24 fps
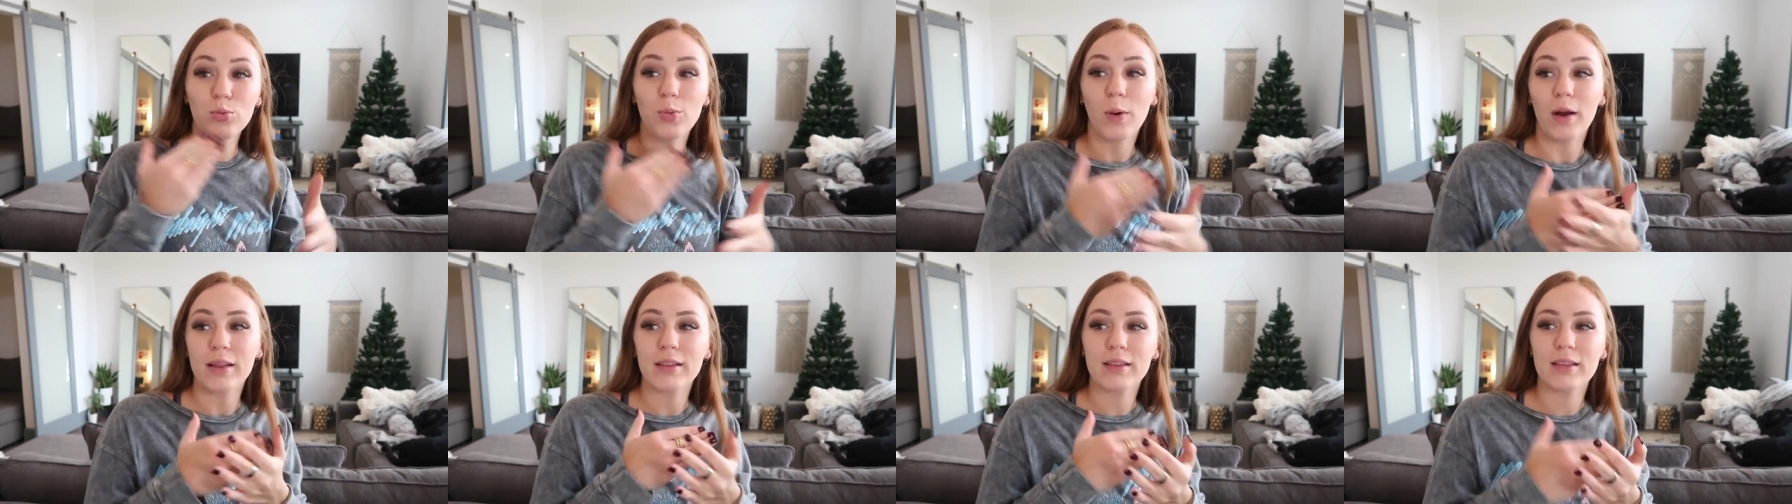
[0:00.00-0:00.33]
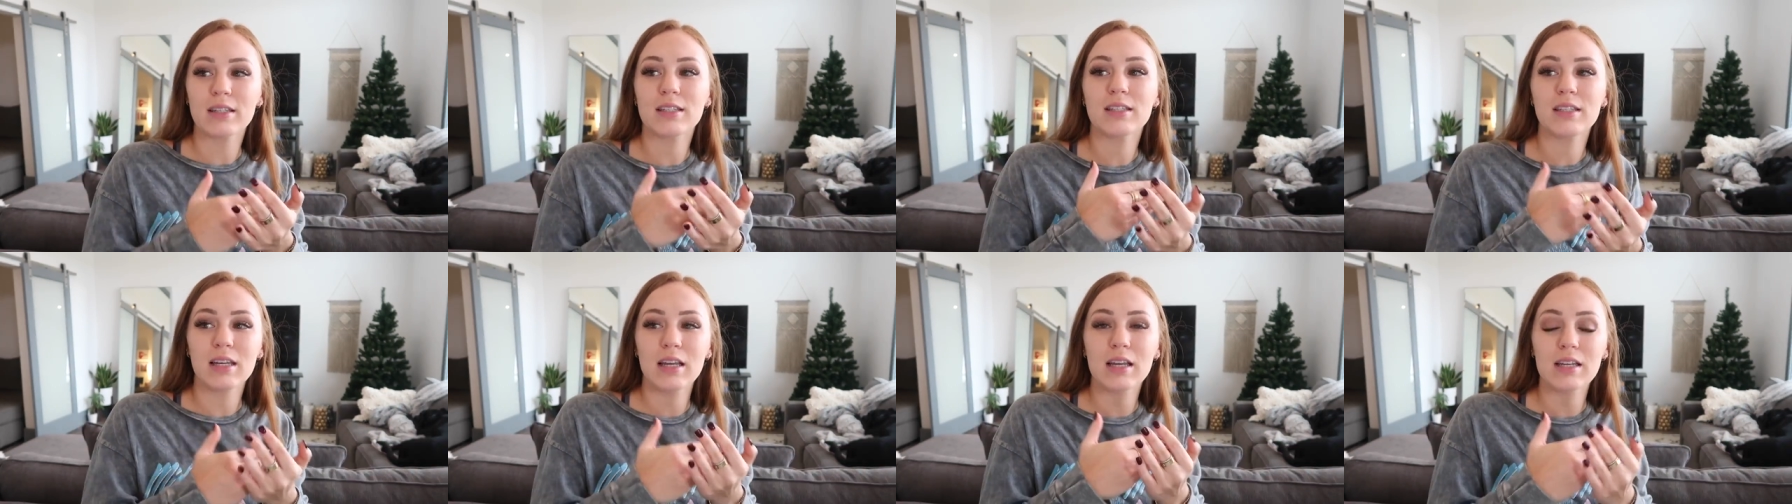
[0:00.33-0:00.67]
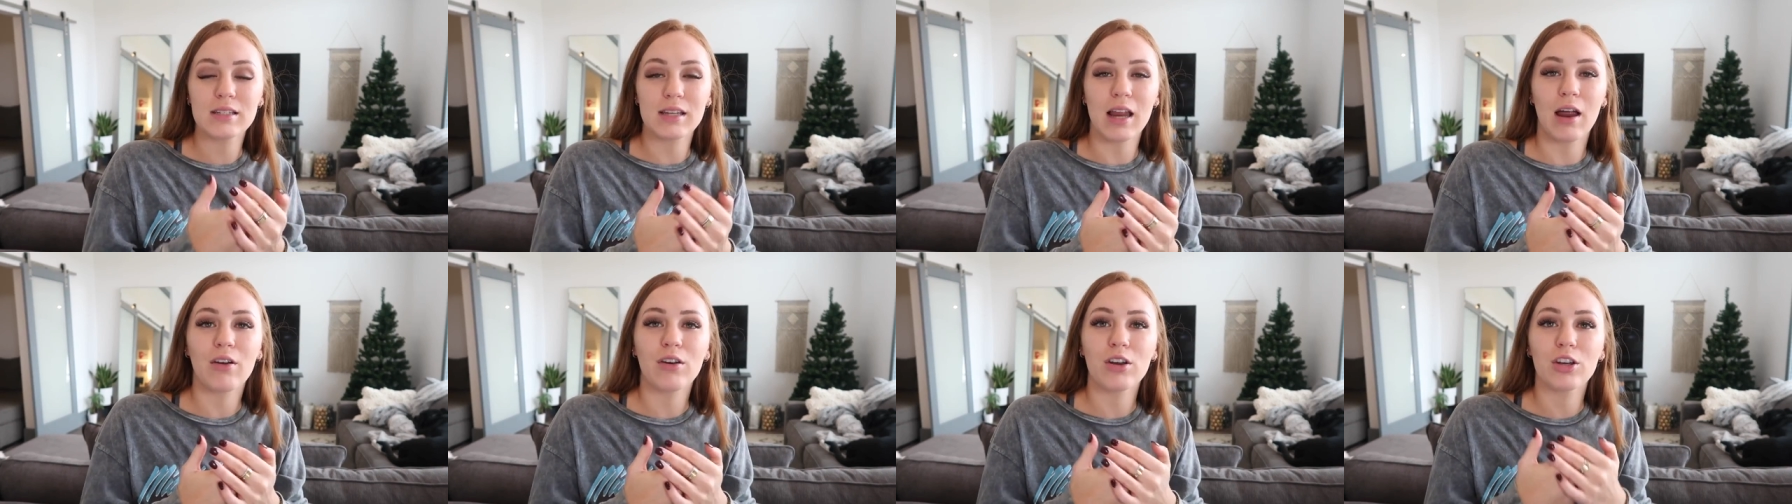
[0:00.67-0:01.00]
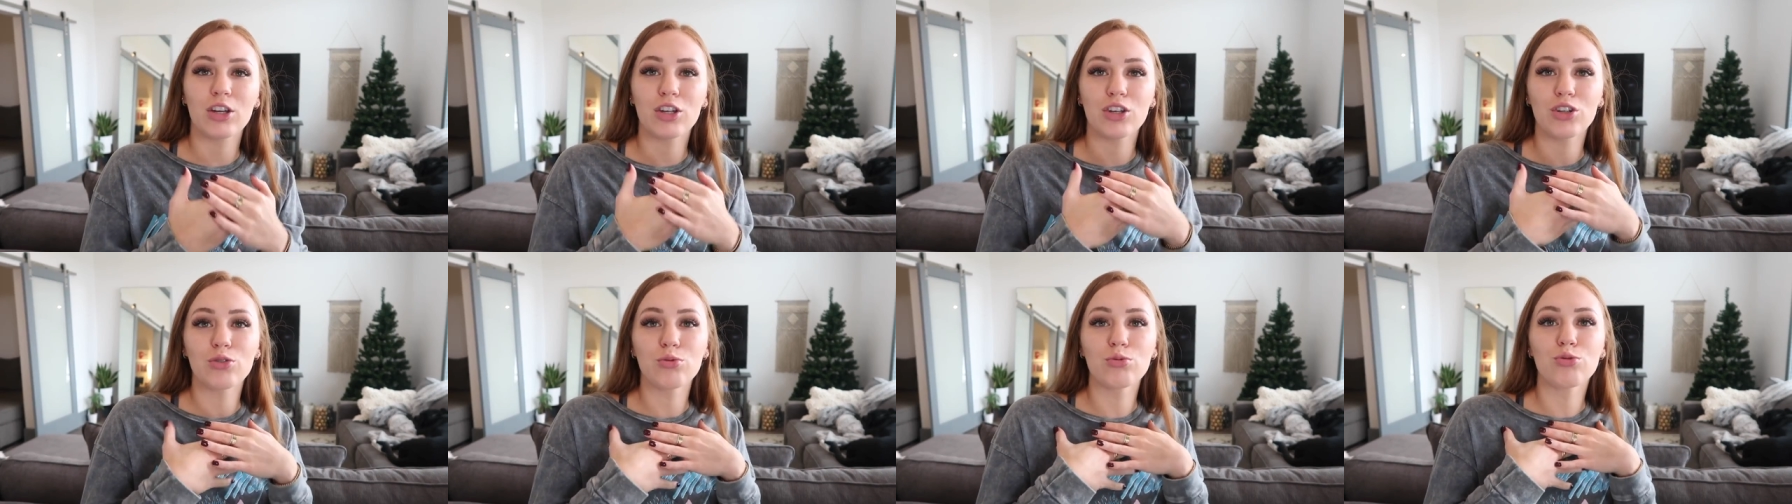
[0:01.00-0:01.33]
write these things down
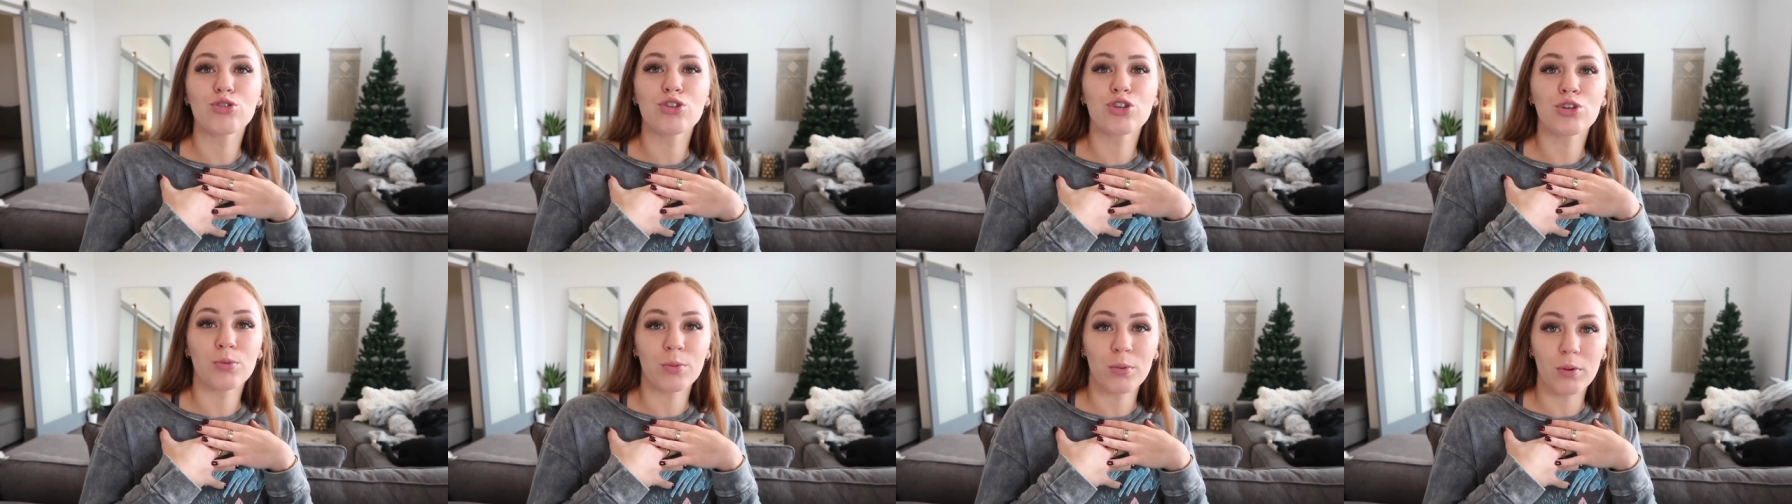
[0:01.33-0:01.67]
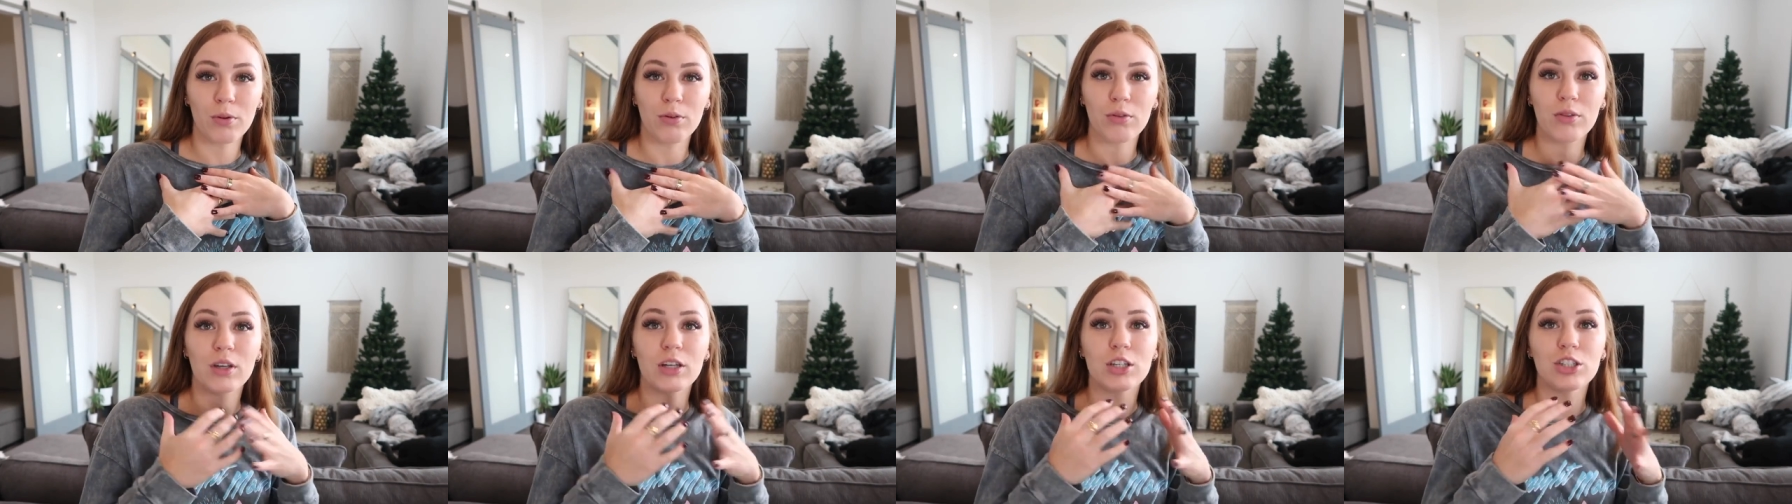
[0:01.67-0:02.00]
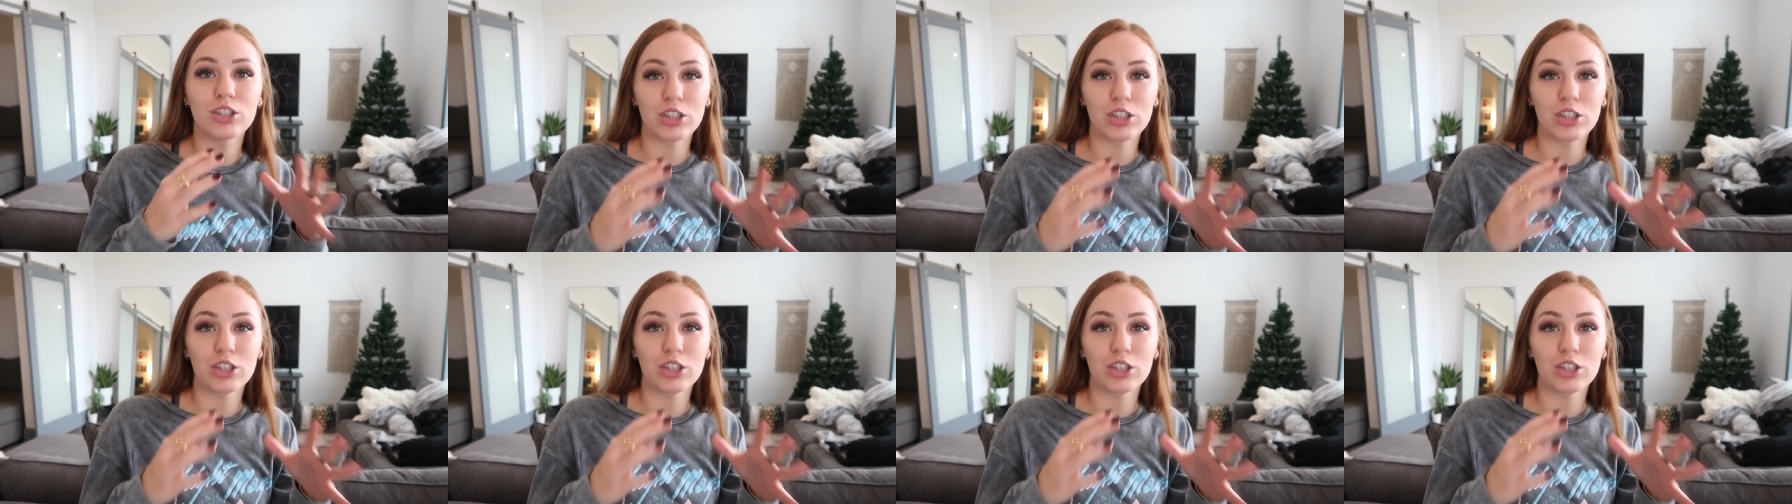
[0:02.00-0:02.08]
and you truly,